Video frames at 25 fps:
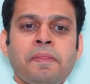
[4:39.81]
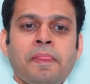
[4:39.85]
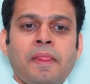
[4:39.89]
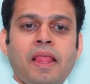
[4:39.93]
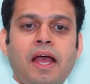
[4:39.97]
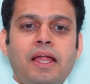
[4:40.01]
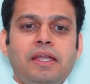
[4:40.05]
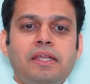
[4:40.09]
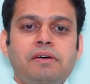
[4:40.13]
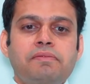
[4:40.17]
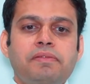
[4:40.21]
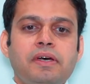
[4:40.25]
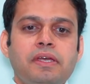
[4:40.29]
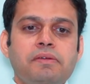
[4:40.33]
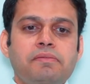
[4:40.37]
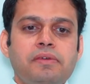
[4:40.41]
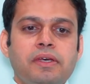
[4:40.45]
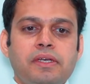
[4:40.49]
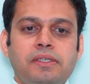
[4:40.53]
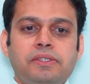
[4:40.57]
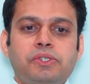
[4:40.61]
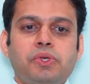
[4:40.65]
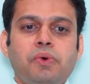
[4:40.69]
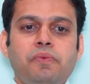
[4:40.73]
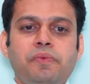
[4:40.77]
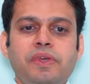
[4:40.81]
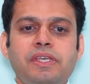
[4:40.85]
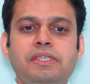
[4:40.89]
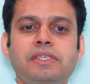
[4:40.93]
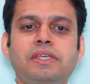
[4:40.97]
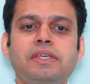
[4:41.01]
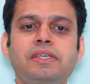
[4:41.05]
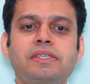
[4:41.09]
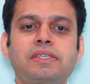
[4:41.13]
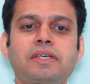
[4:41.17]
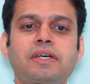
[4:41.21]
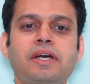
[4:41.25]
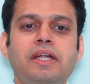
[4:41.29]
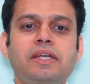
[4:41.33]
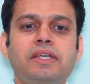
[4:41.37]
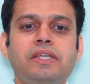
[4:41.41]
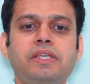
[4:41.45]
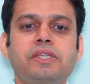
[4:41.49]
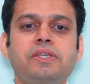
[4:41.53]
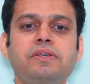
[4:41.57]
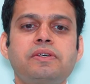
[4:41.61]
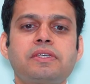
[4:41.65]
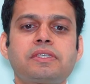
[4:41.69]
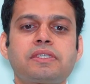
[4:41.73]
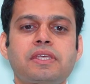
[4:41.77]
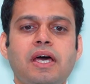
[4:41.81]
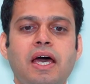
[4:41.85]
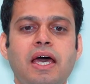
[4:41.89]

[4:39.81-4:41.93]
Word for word: Under five, so wheezing is a continuous